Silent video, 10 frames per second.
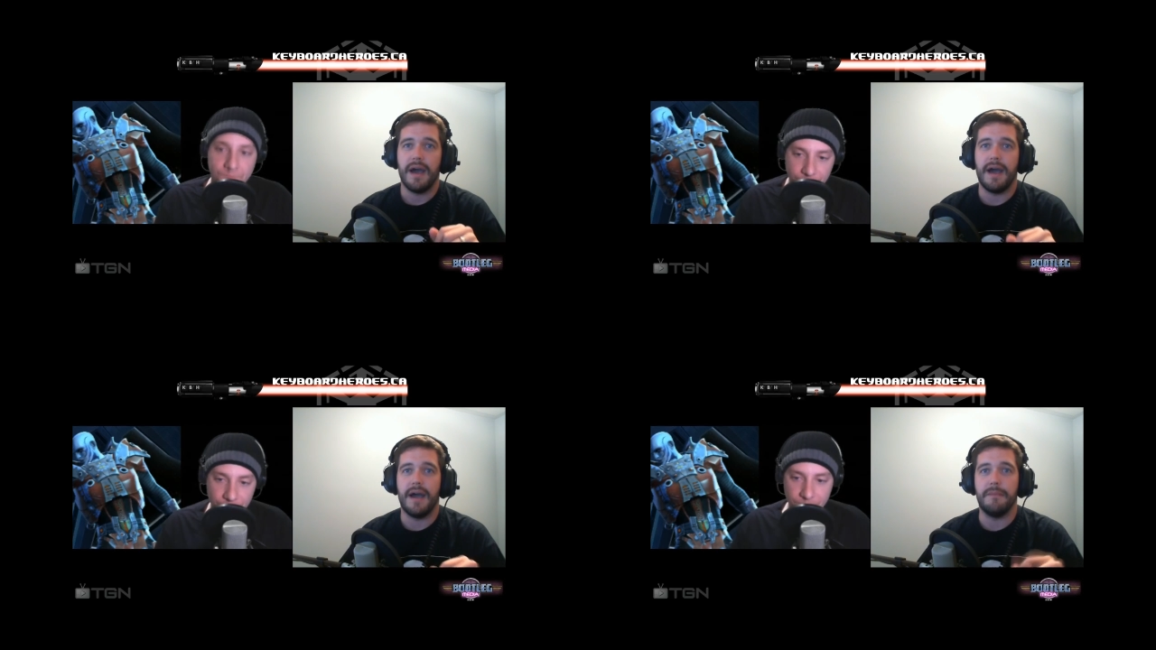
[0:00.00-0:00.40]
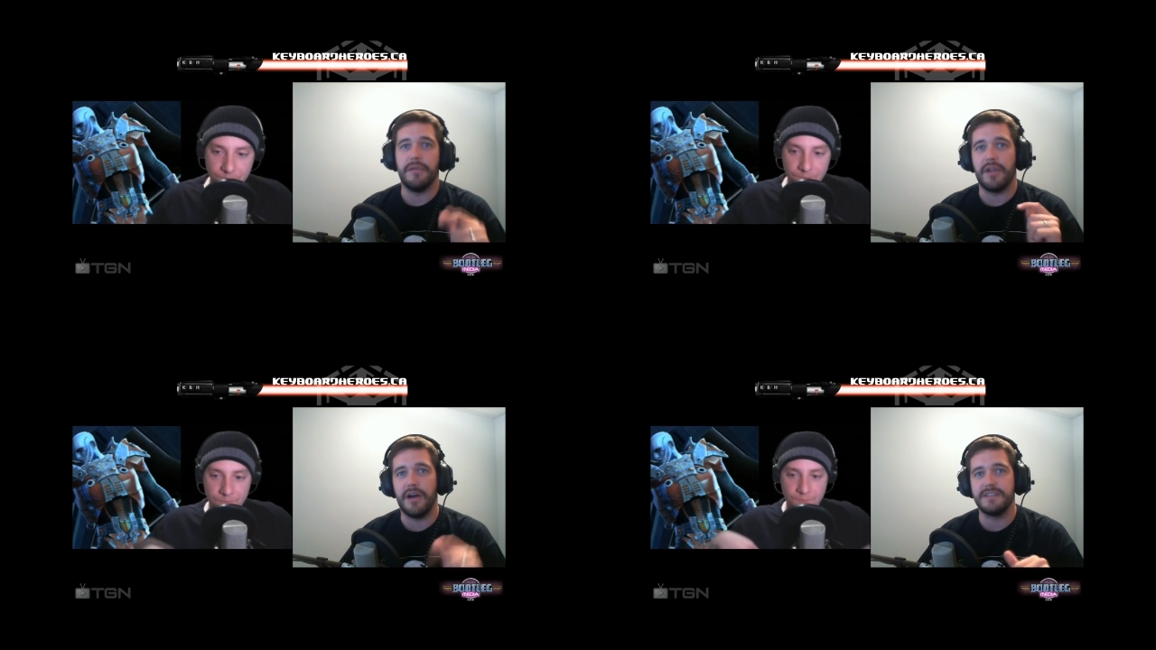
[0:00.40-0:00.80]
Speaker 1: Um,
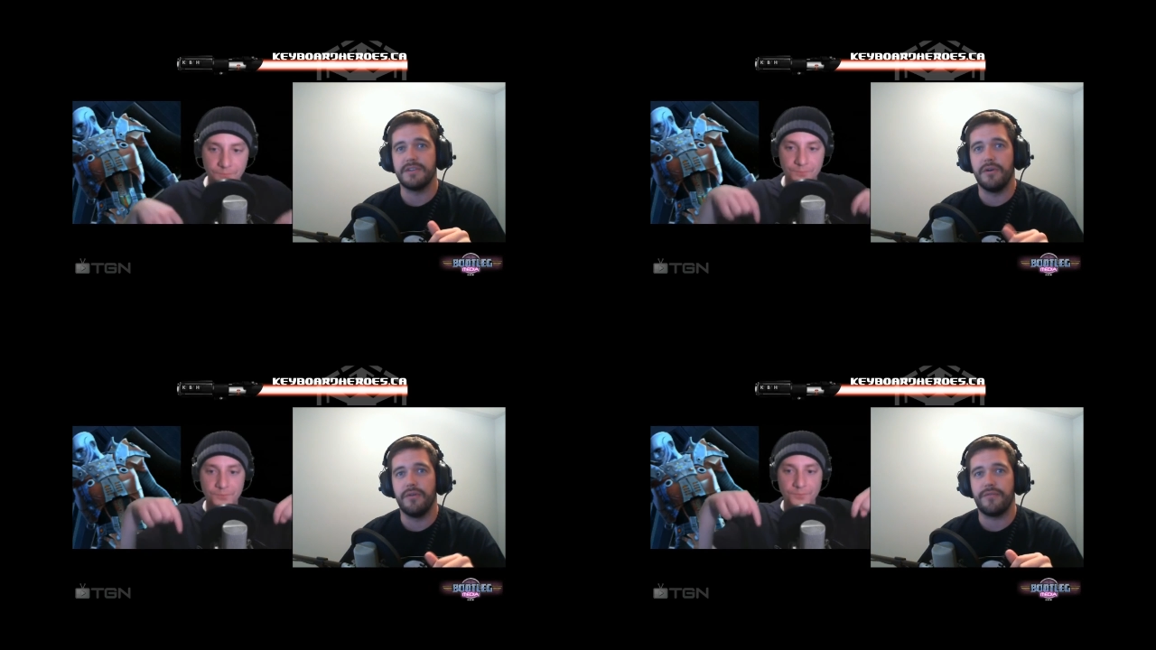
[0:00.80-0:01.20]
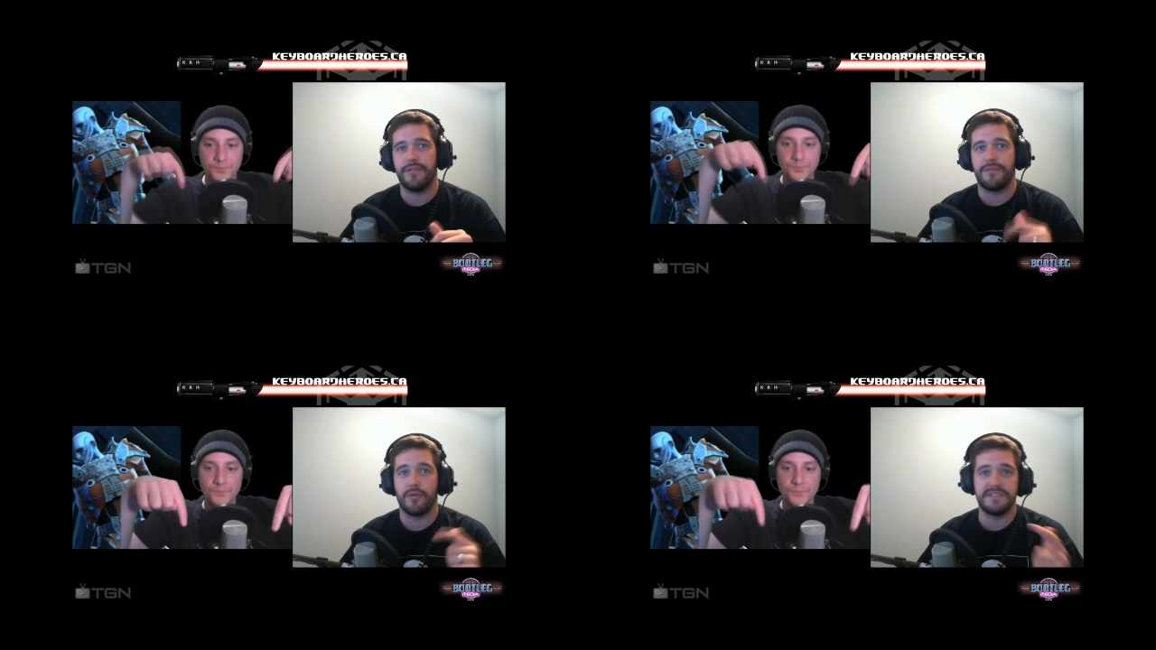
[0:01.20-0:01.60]
you can also,
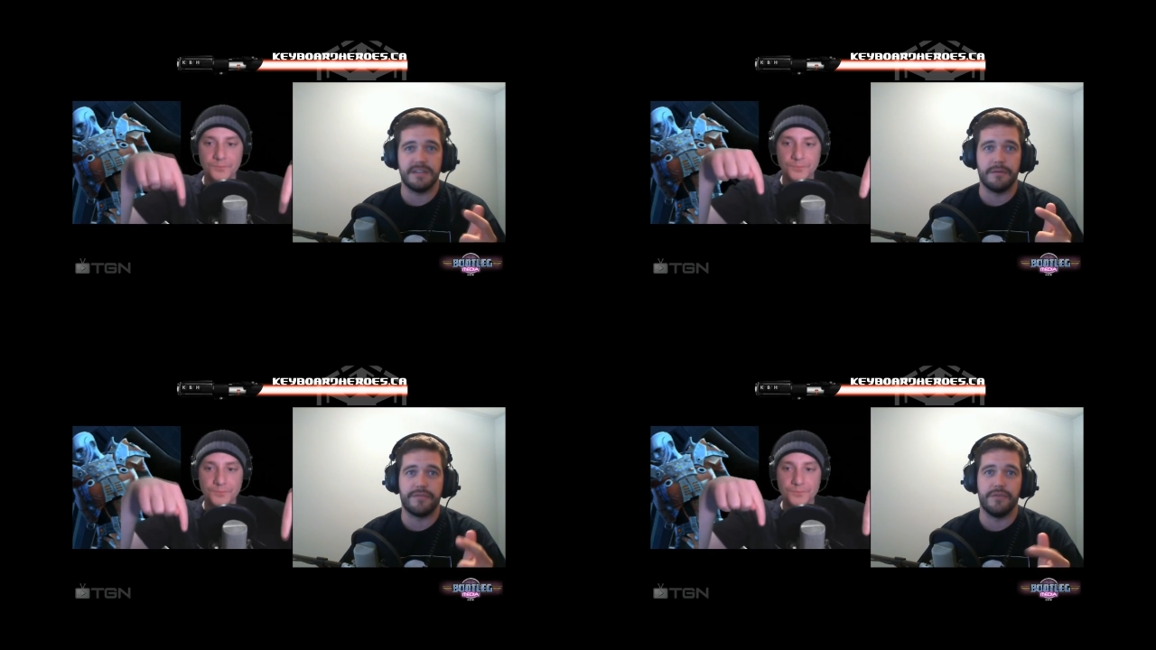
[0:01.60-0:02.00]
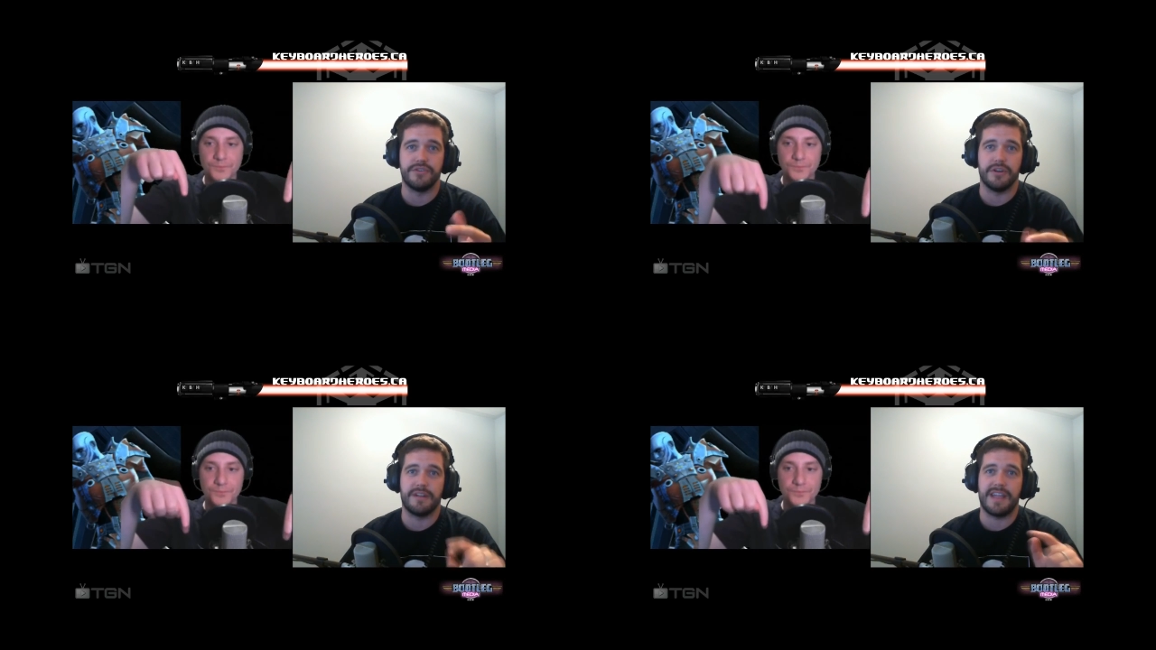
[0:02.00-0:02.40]
for the foreseeable future,